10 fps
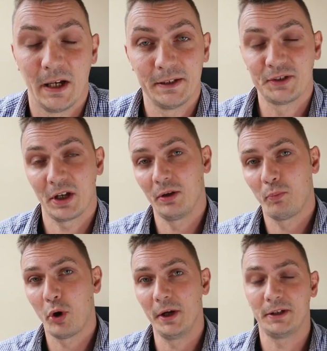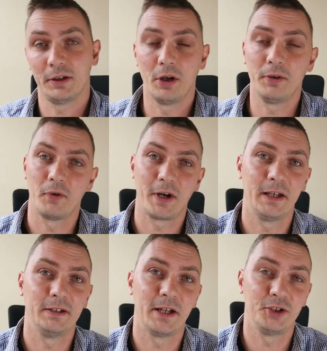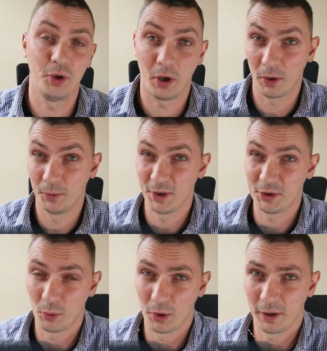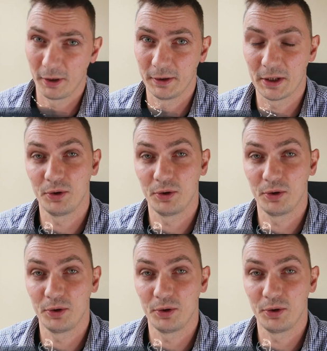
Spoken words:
And the second point, don't forget that you own this work,